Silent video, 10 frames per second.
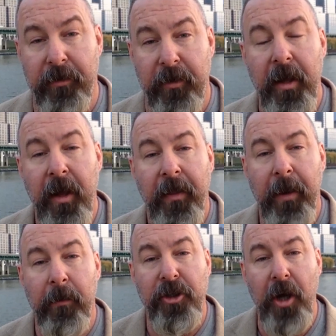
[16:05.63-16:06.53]
reason.
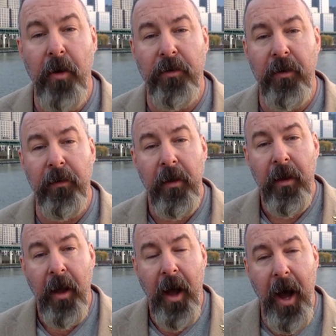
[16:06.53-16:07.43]
They were chosen
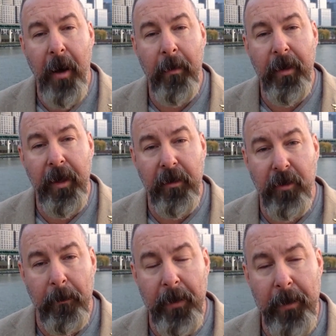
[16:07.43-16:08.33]

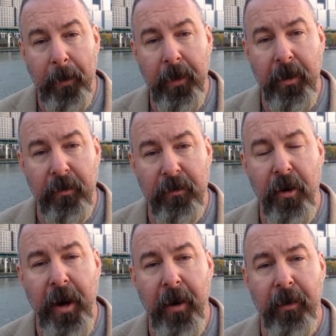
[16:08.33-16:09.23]
to be put in
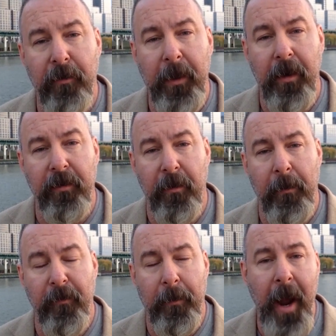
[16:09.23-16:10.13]
certain areas because
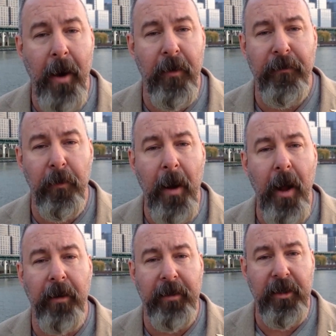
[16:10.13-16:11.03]
of a powerful
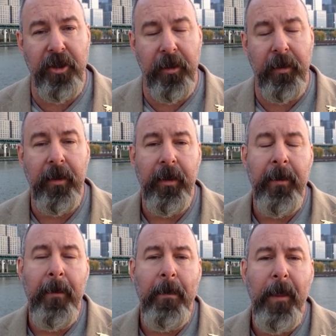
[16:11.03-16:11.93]
politician.
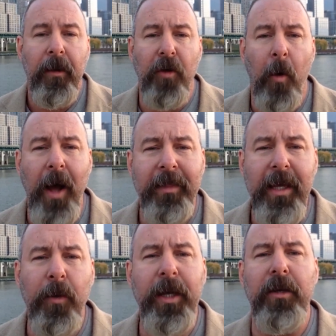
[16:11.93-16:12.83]
So I
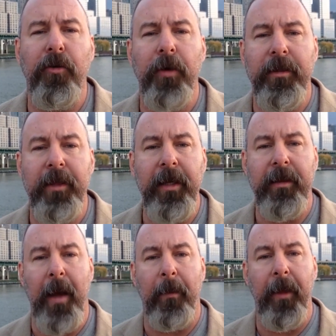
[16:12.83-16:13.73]
think we need to
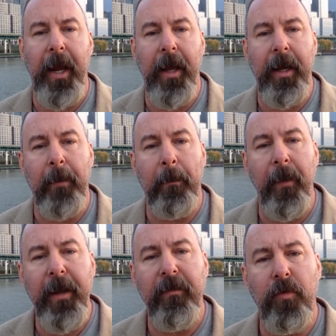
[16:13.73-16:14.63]
rethink that plan. In
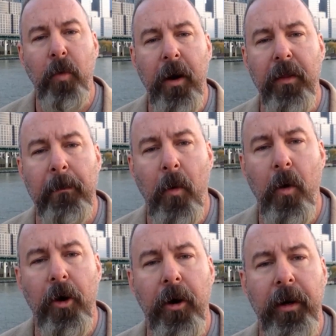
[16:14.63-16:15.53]
places where the
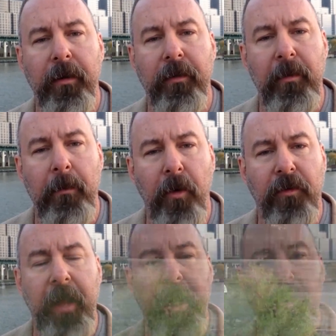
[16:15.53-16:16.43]
border is the most